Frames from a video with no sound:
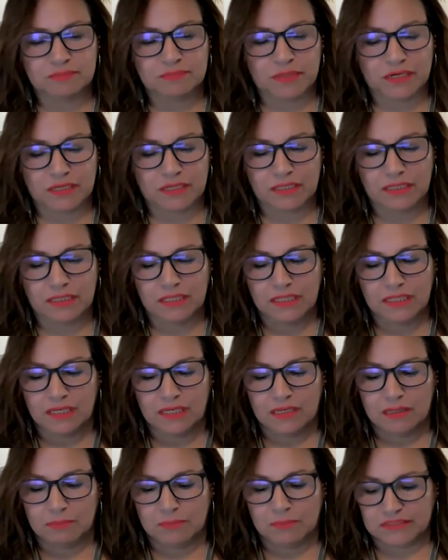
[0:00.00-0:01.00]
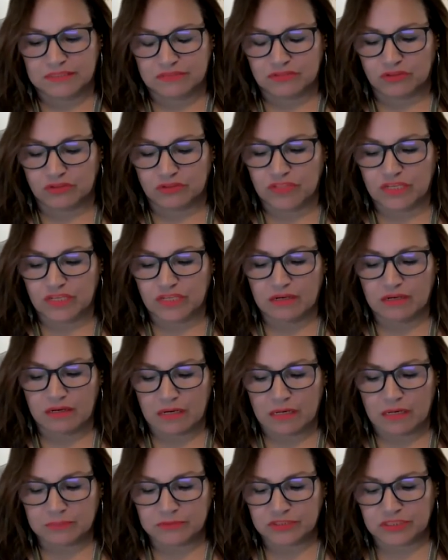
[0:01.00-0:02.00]
But, but so there
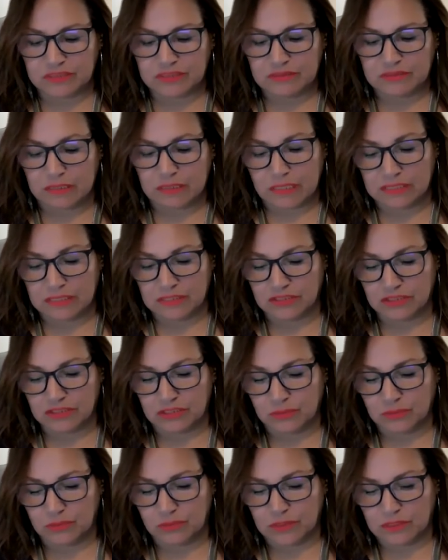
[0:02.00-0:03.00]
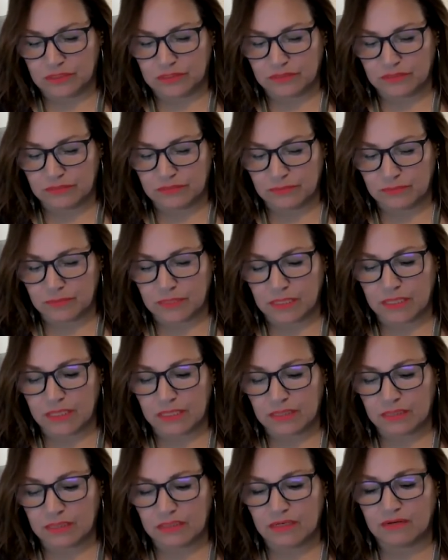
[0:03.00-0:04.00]
are options that I do with
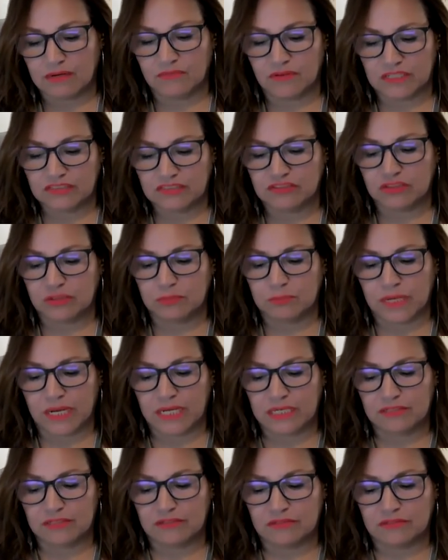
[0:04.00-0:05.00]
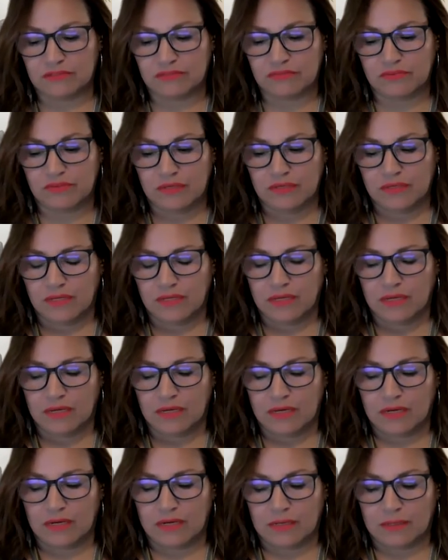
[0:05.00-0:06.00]
my investor buyers.
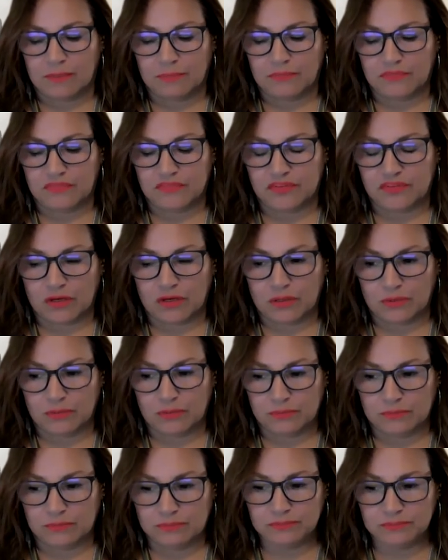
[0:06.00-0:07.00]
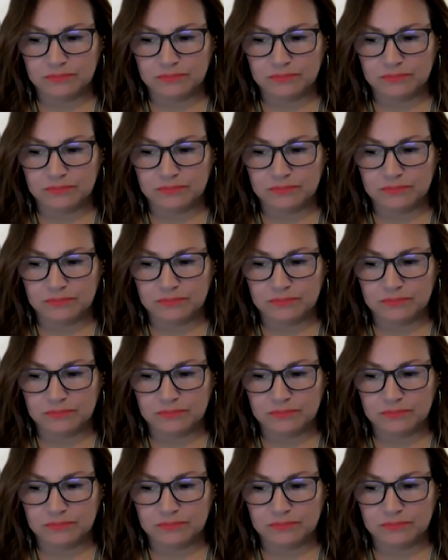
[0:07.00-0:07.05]
Um, so,